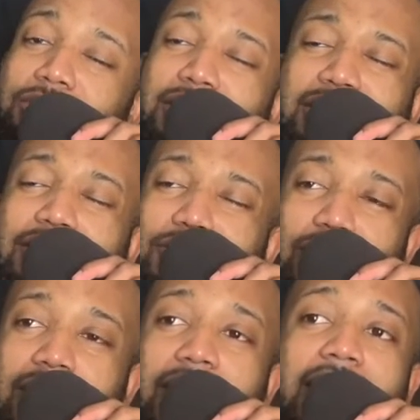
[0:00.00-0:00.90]
because I just
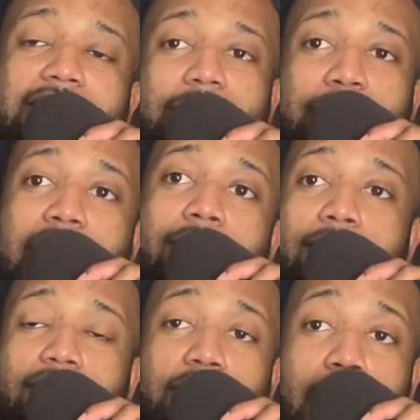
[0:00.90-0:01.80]
like the
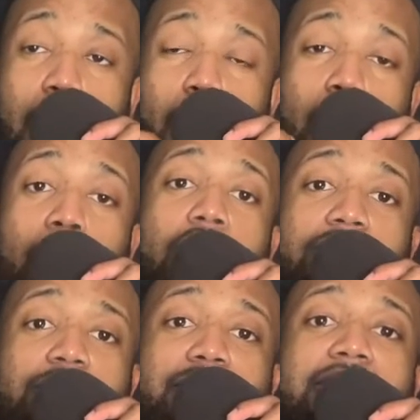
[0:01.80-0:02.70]
power of
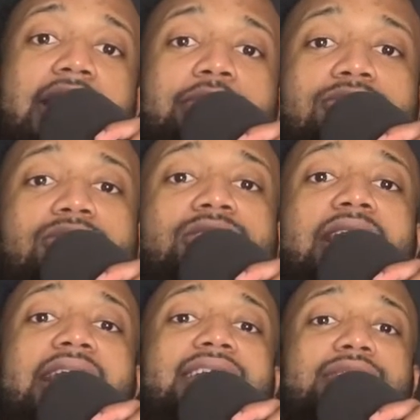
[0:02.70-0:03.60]
words being able to
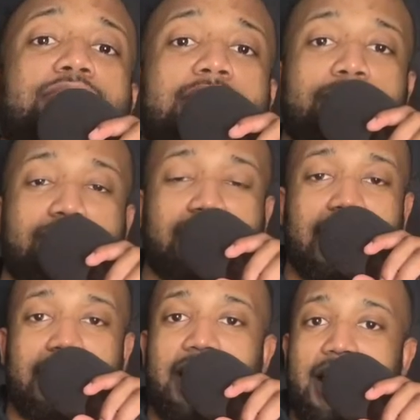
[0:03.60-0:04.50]
change people's
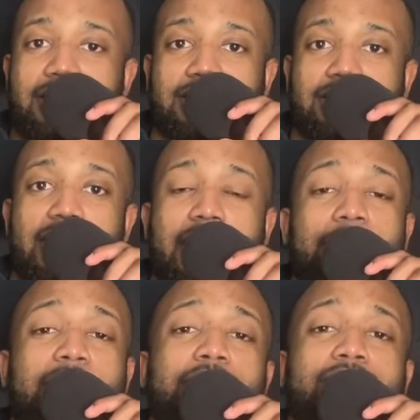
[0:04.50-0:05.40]
daily action,
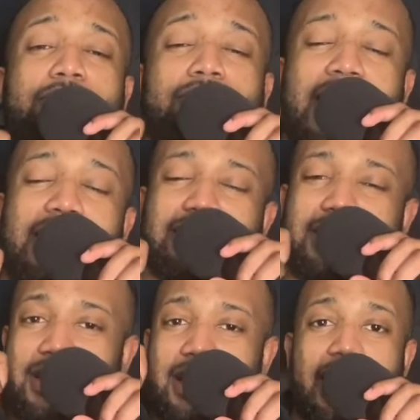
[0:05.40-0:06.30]
people's
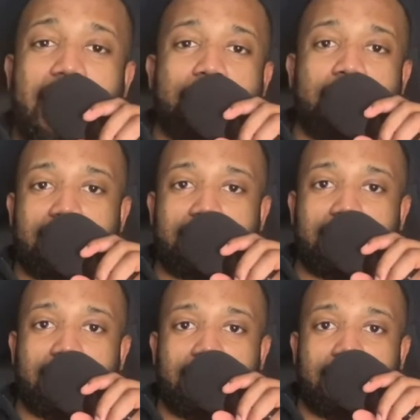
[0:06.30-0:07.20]
mindset and their habits.
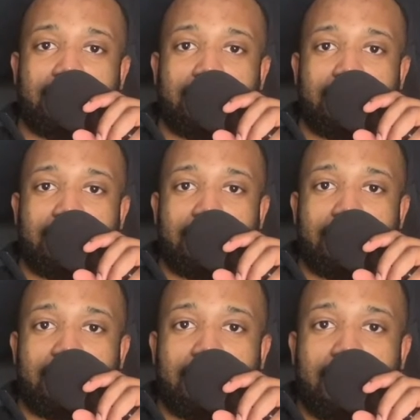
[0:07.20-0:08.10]

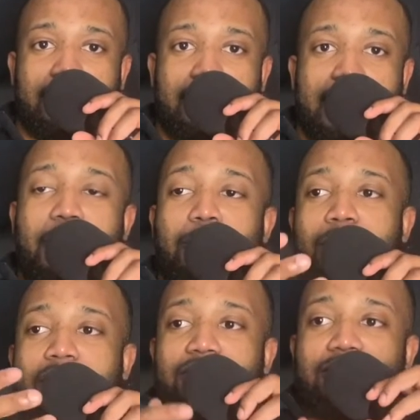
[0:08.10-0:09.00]
Now,
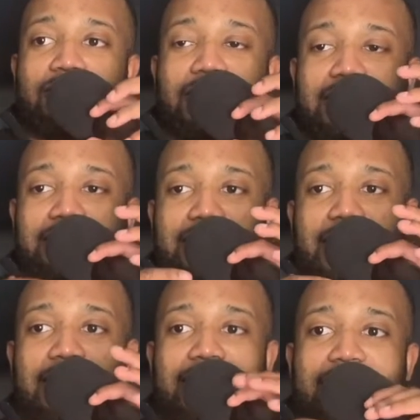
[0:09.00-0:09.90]
one of the things
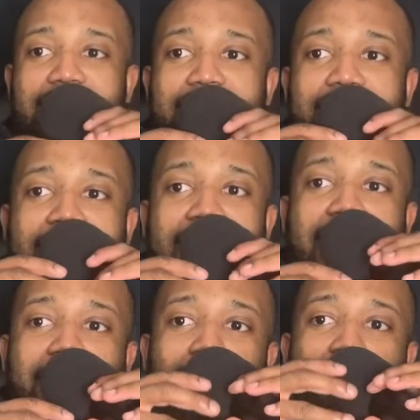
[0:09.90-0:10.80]

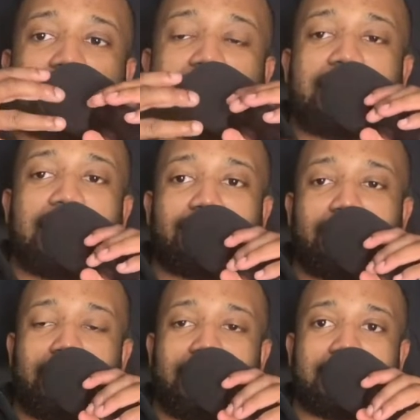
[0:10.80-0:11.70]
I wanted to get
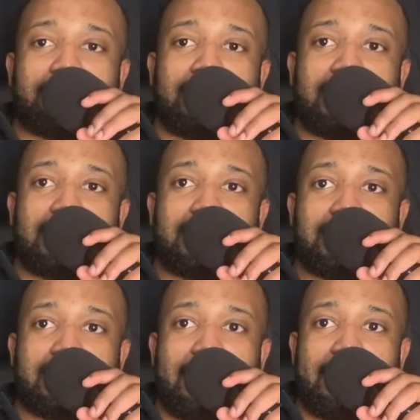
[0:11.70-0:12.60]
to is
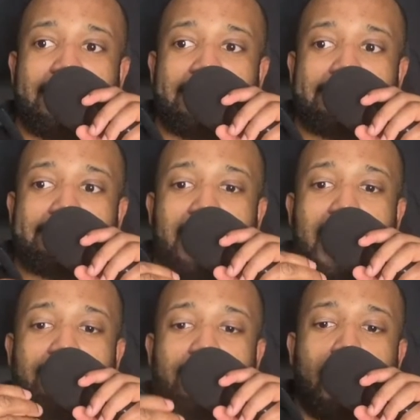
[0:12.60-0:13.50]
because
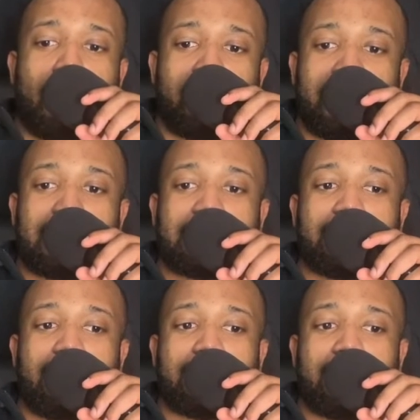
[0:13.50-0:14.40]
I've already
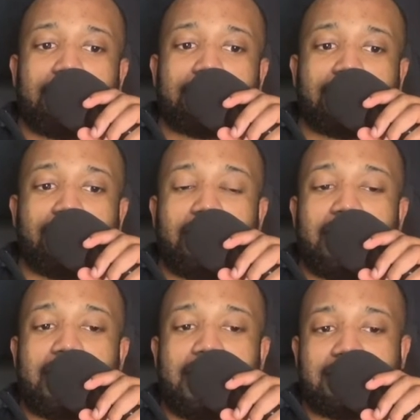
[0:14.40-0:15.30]
started coming to
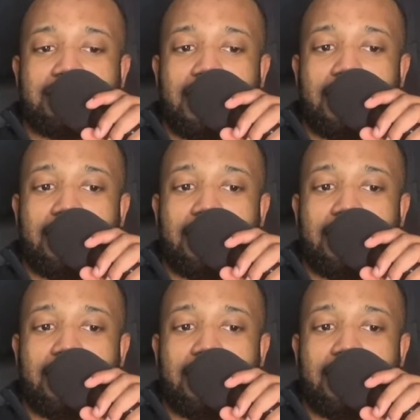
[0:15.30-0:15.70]
realize that